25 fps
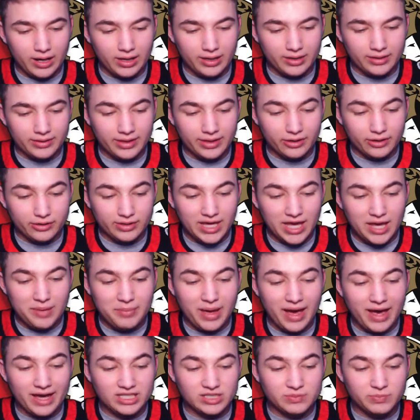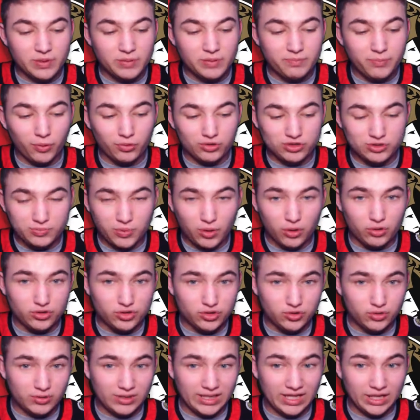their game has been postponed
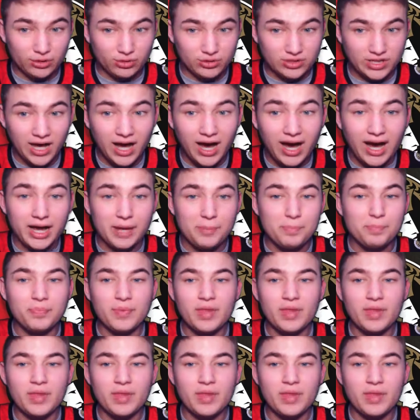to a later time.